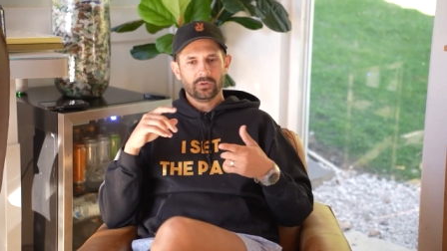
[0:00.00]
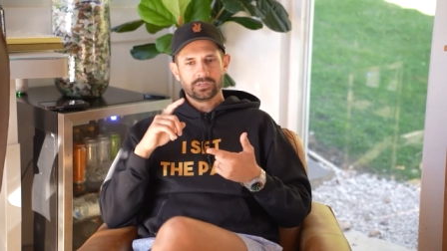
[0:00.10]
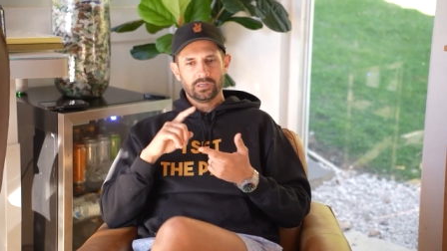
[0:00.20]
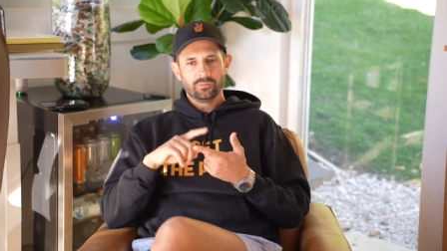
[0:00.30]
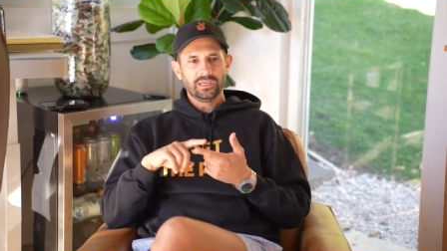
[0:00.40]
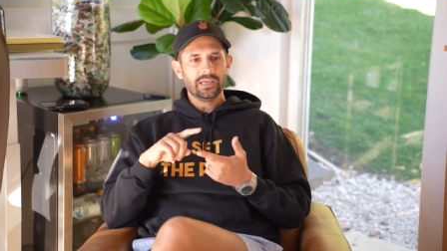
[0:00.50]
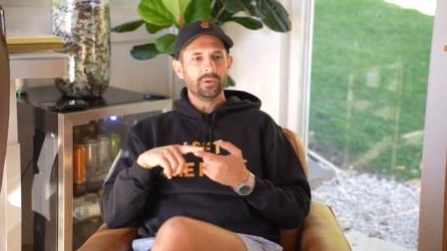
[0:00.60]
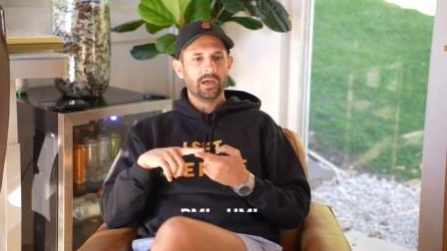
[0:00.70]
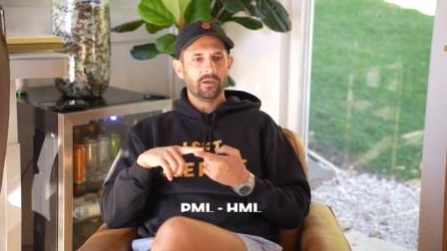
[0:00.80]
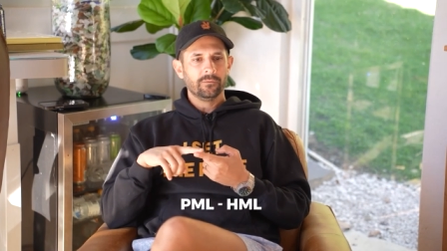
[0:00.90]
You'll see
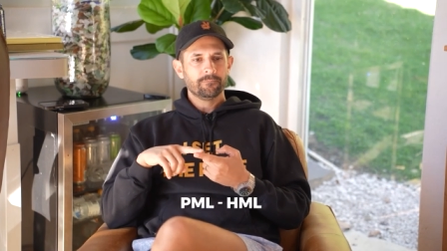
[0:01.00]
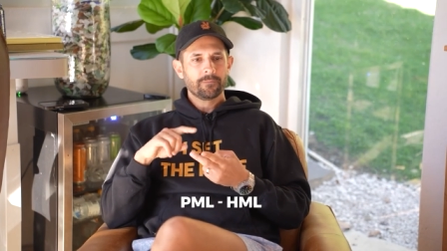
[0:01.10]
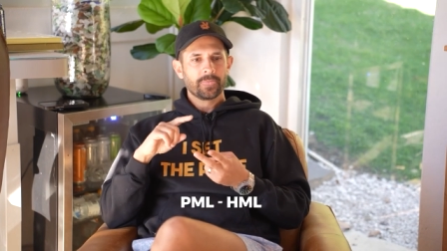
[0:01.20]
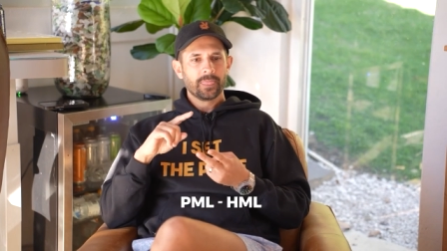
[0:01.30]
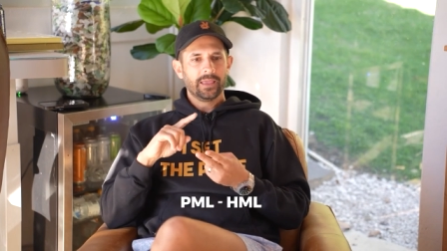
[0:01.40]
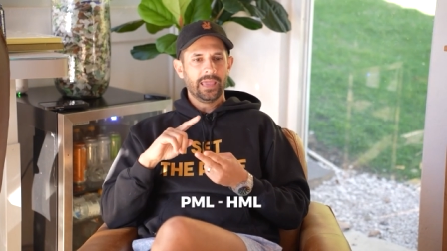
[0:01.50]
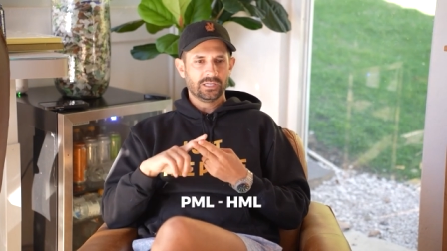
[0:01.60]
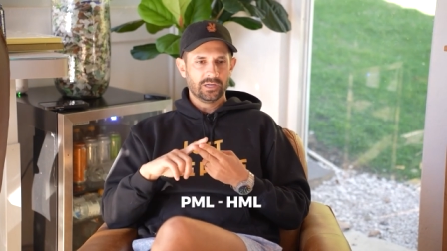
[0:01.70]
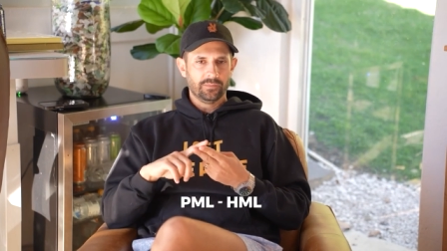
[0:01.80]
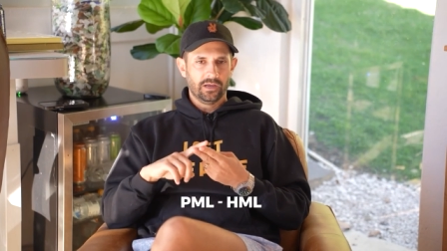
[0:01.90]
PML,
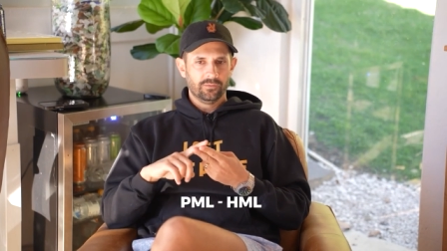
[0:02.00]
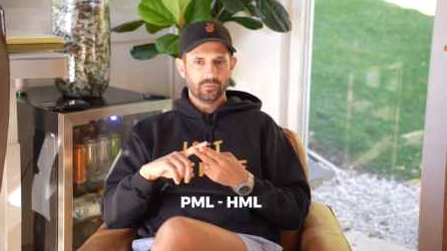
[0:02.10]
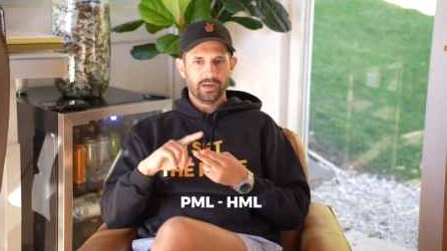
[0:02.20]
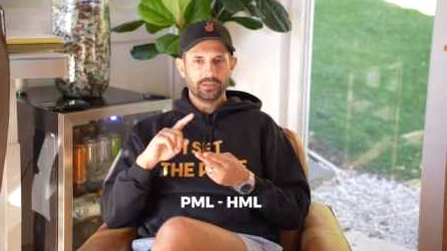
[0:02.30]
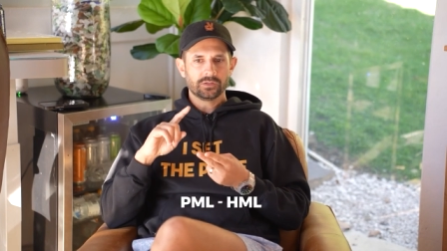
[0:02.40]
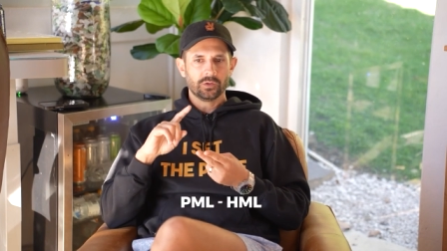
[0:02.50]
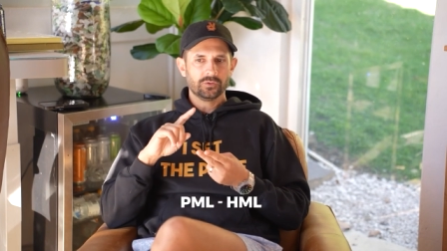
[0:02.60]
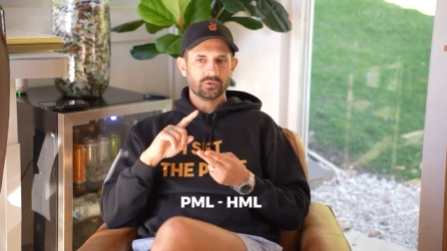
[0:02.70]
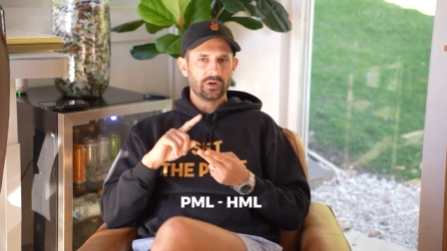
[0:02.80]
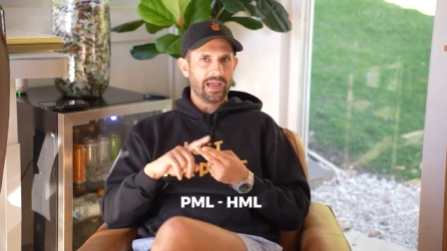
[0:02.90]
HML, right? Yeah. So
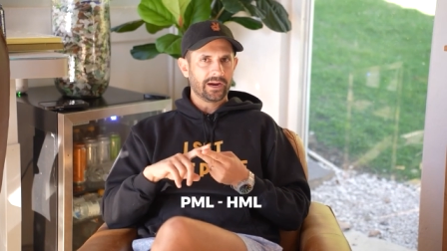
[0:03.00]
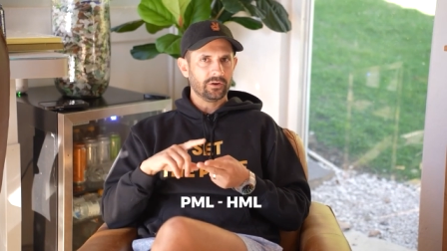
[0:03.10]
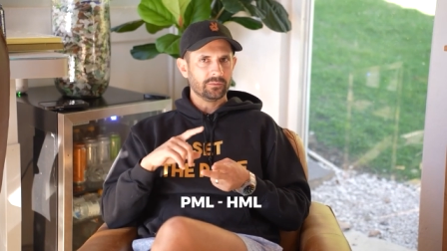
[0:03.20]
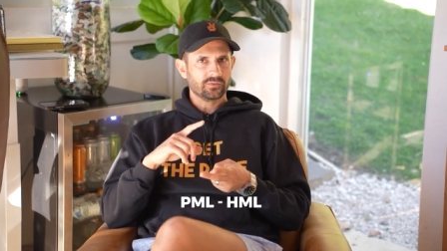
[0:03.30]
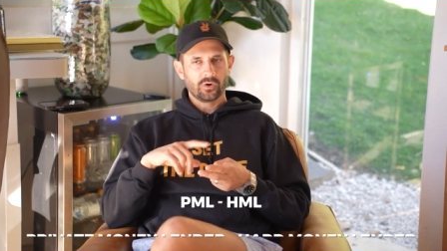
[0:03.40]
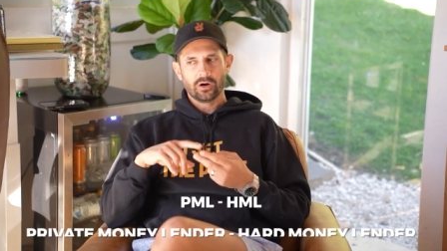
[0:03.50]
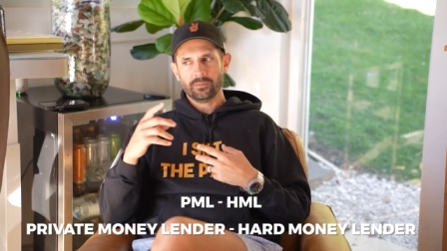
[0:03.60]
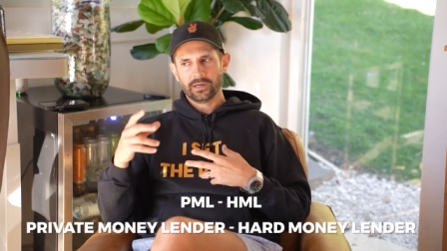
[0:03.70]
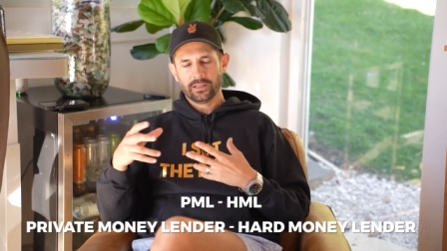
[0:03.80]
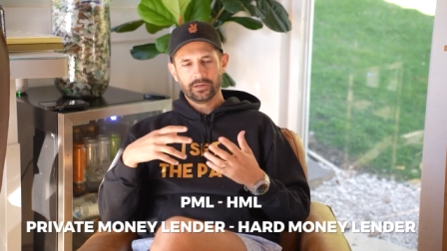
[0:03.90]
those are acronyms for hard
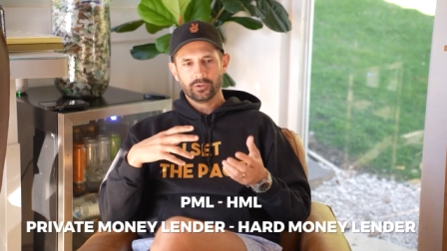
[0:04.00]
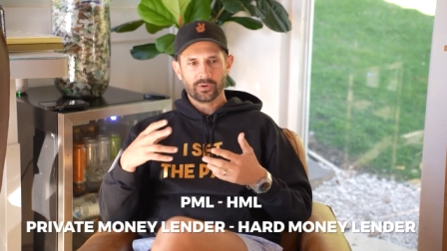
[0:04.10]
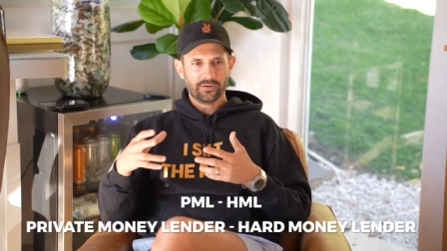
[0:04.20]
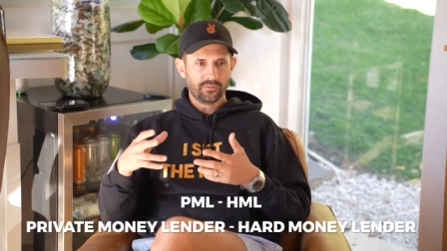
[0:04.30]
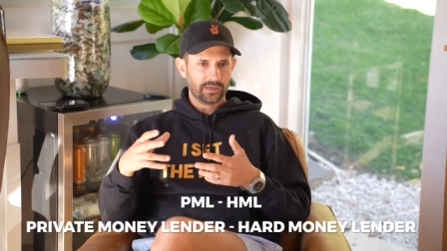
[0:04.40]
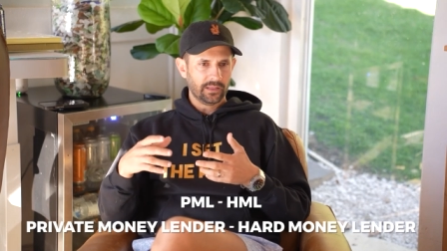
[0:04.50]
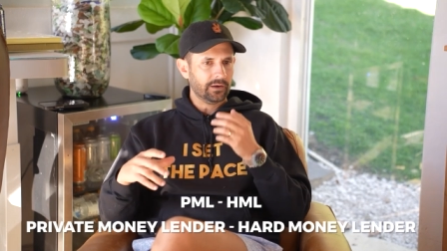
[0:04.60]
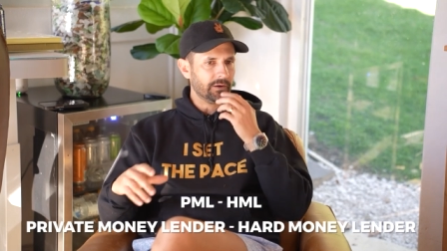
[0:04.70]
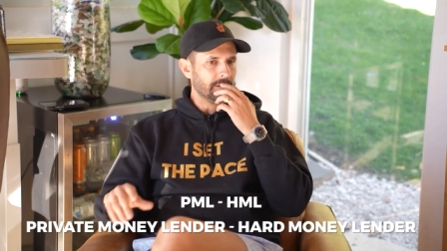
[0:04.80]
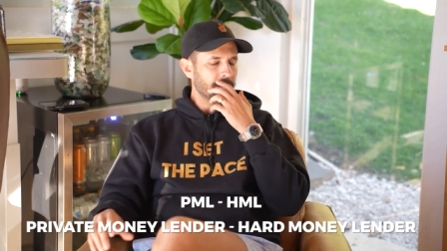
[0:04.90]
money lender, private money
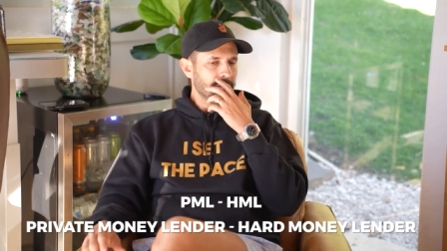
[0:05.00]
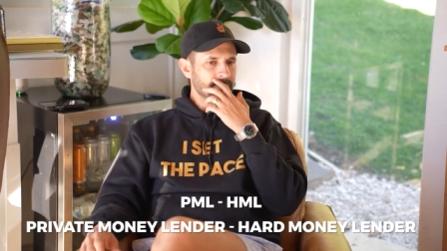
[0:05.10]
lender.